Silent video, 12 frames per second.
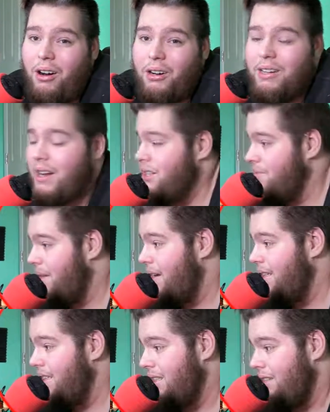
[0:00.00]
hard drive
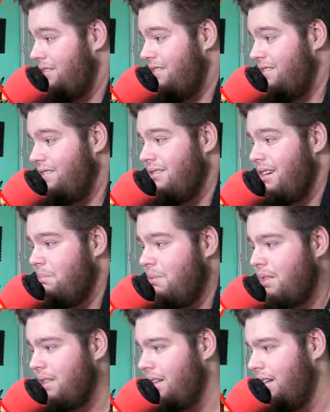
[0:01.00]
space, so I'm
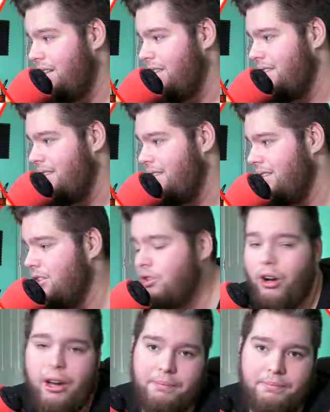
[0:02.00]
just gonna
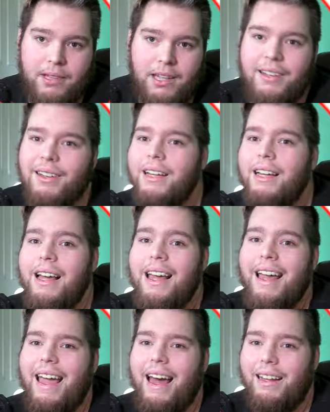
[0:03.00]
stream.
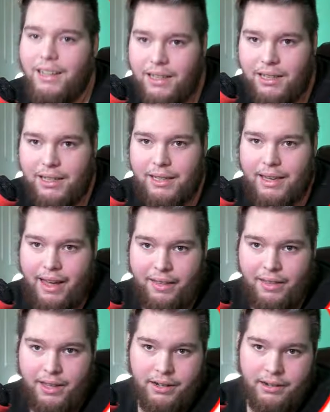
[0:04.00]
And luckily I
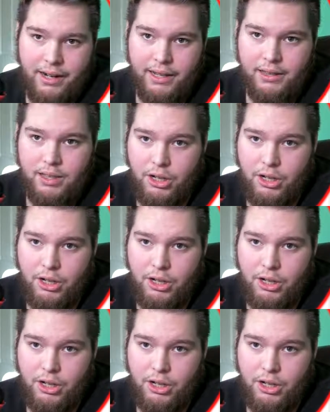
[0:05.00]
have the internet